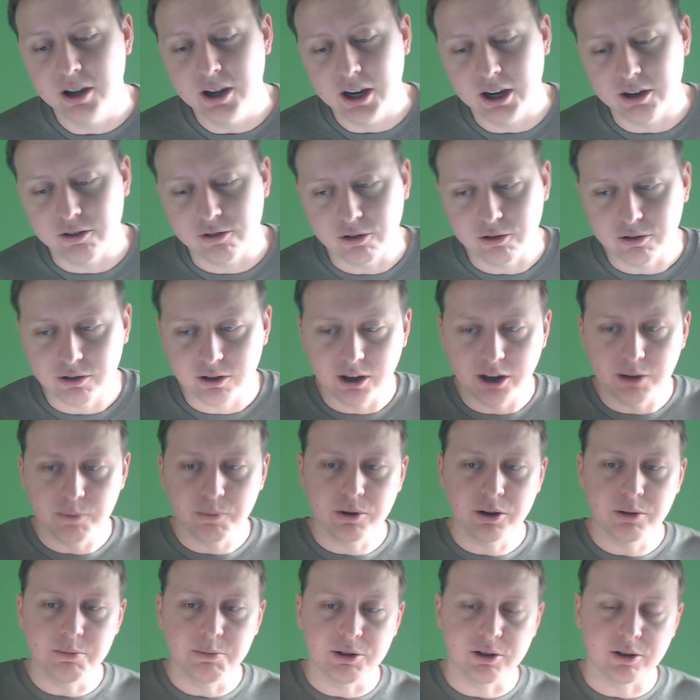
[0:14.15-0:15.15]
And so today
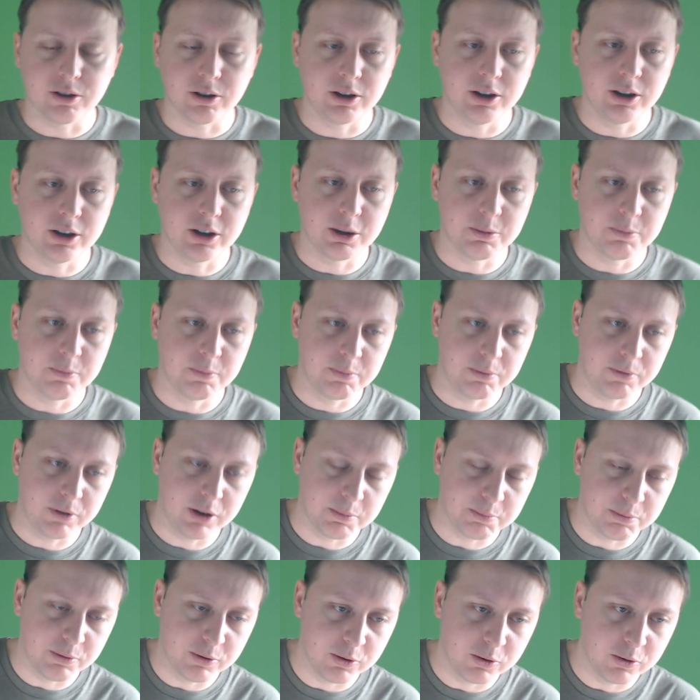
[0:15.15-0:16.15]
we're going to be talking a
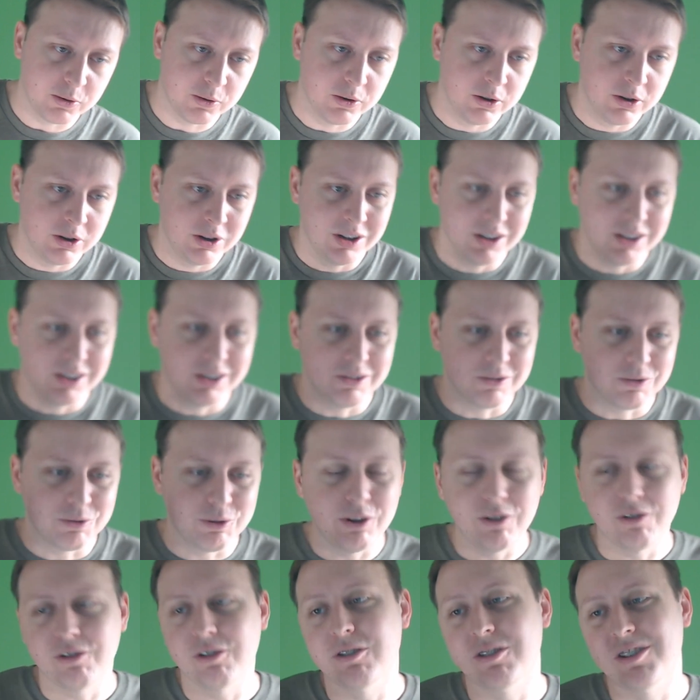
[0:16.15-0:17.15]
couple
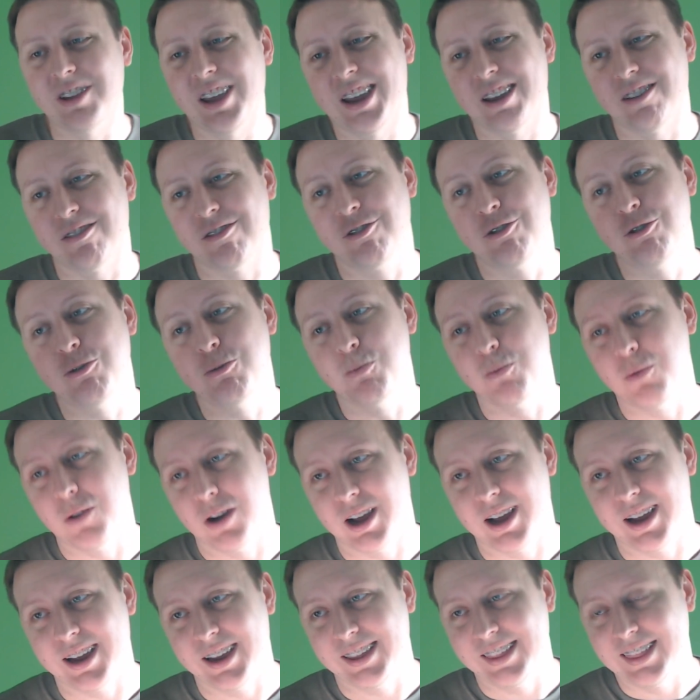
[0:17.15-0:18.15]
reasons as to
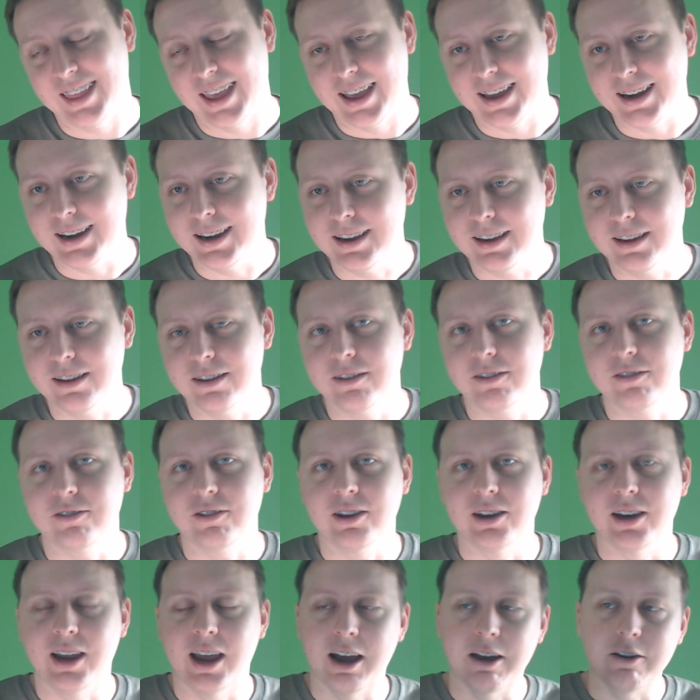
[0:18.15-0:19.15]
why that is
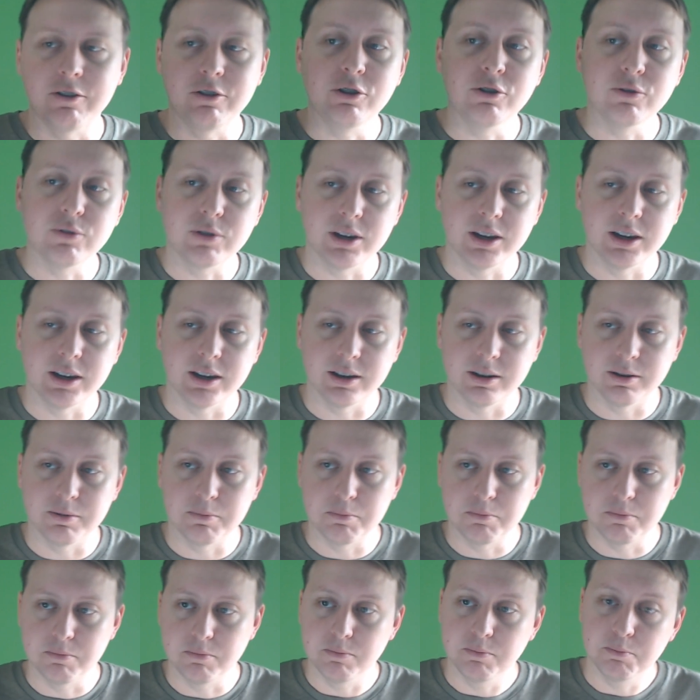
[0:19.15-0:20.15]
and how you can
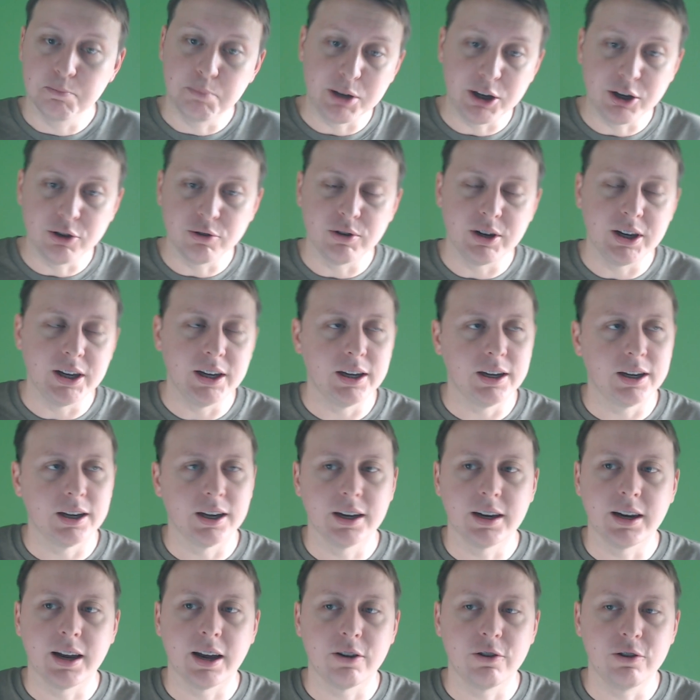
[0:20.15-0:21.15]
be unique
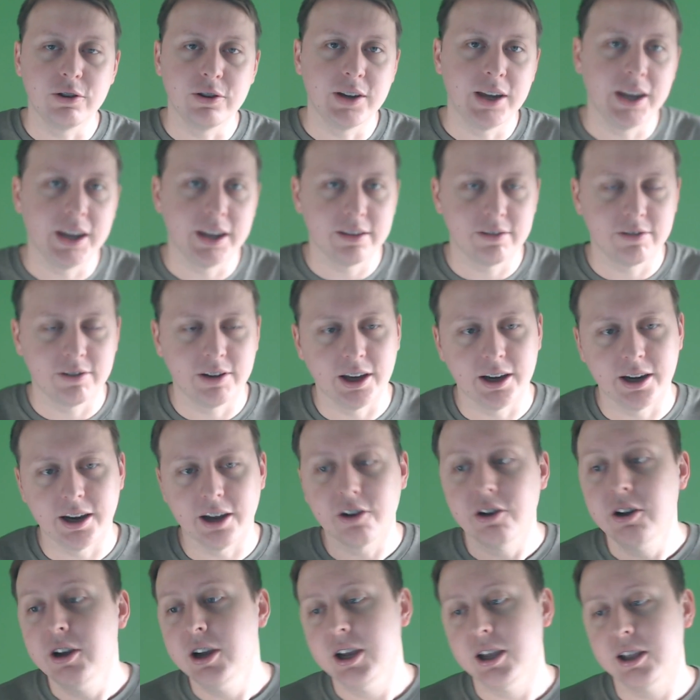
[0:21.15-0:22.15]
and how you can stand
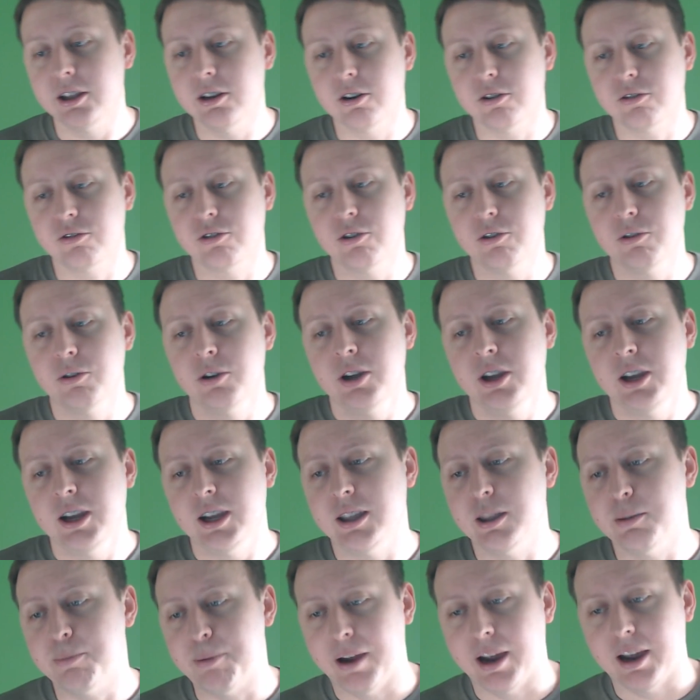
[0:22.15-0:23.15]
out. And also
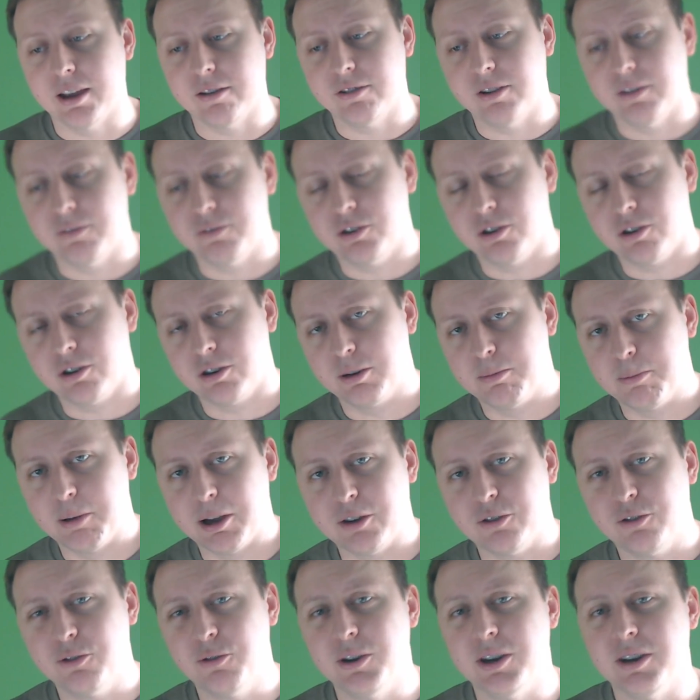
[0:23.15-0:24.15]
in the past, I've talked
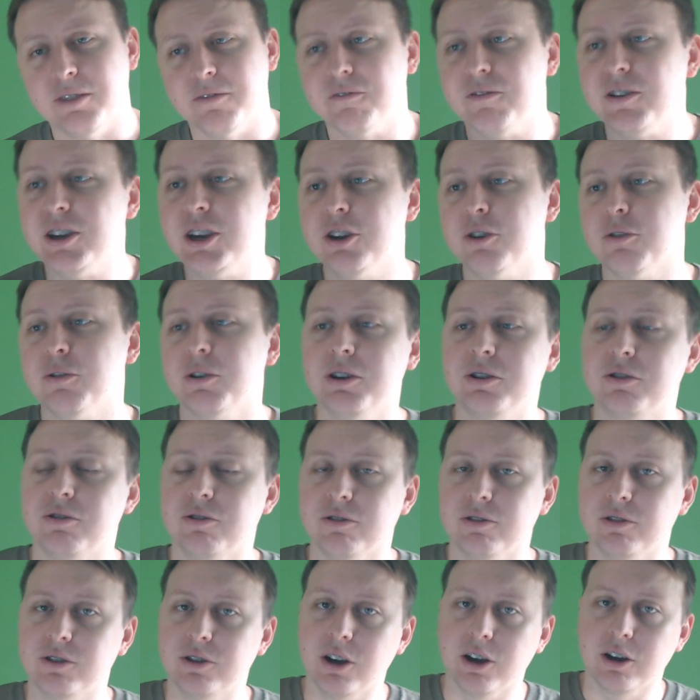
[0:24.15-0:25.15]
about doing a video
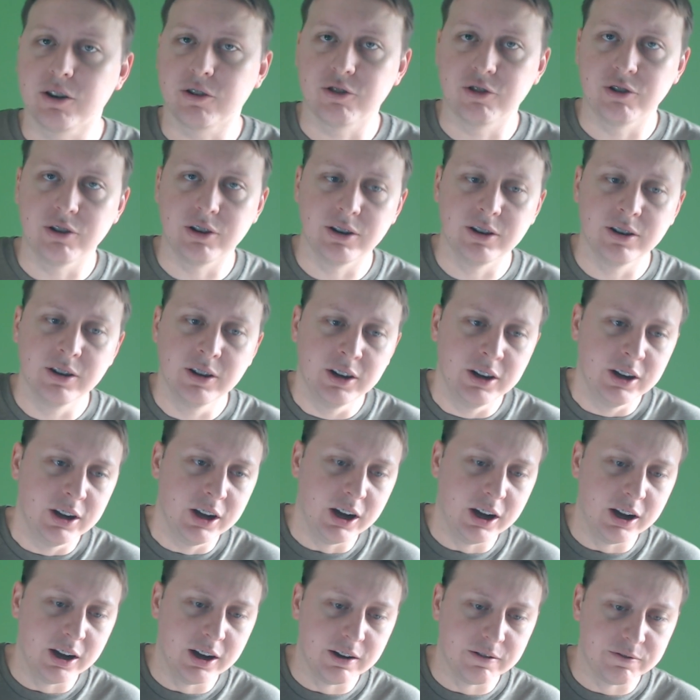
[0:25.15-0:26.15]
introduction
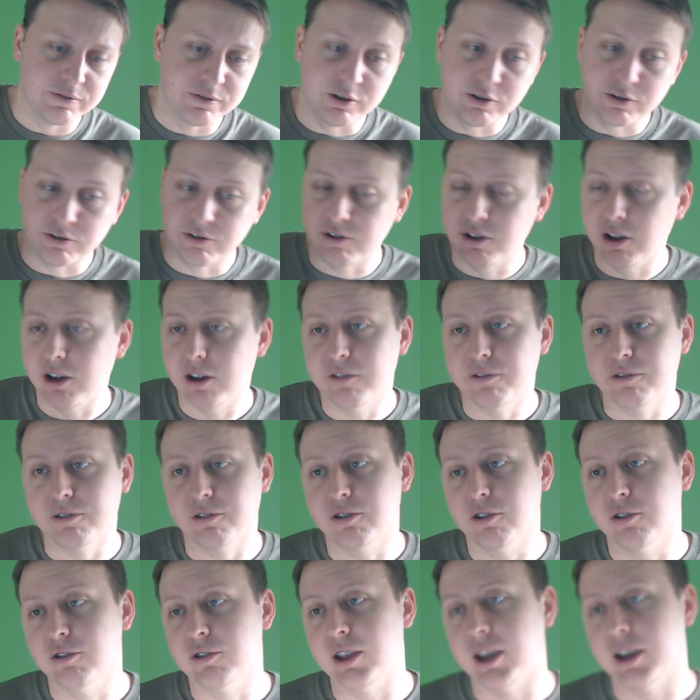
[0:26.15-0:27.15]
of yourself
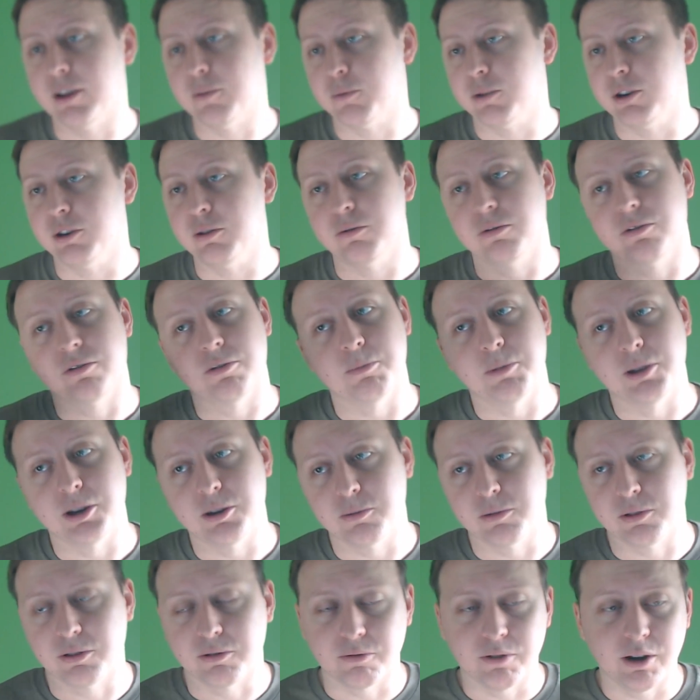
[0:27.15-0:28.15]
so that when you submit it
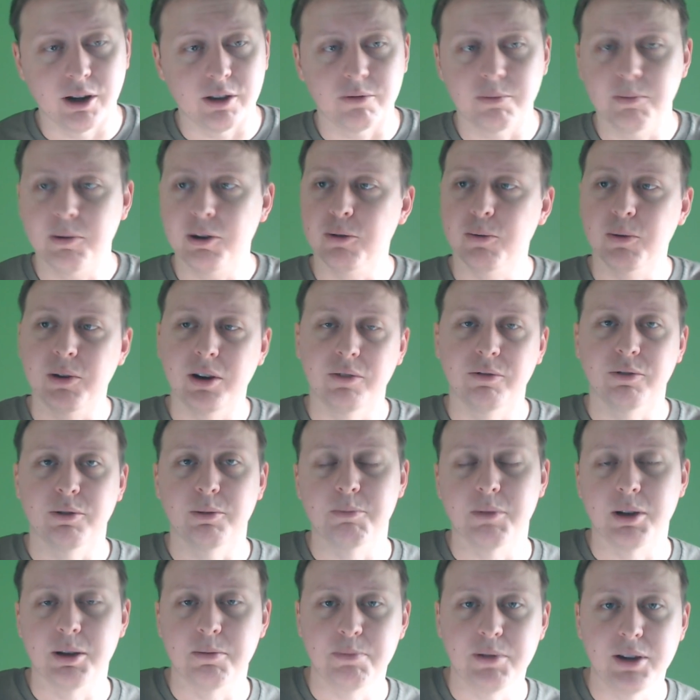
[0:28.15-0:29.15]
with a resume or whatever it
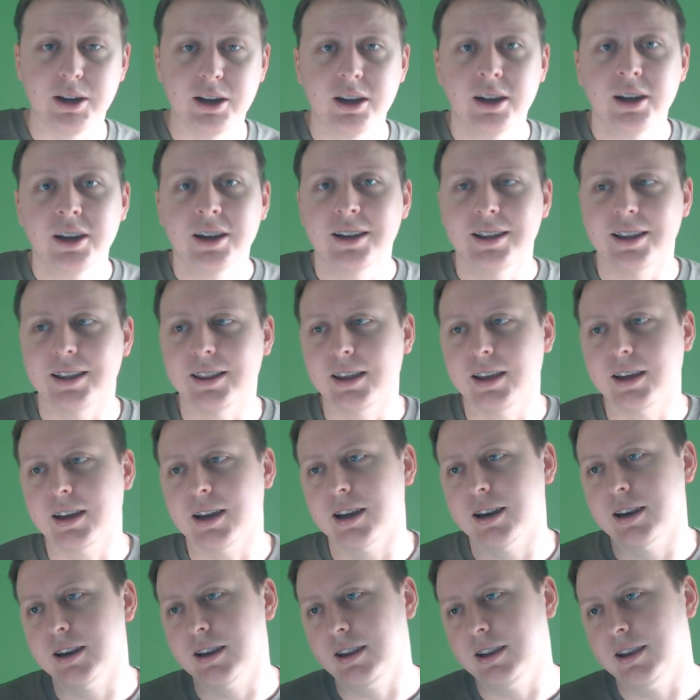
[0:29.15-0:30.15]
may be, that they
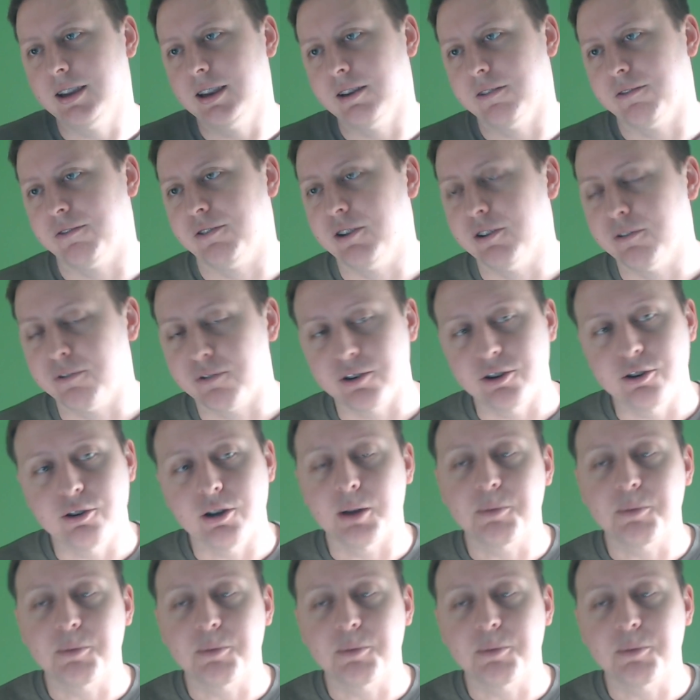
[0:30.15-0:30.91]
kind of get a feel for you.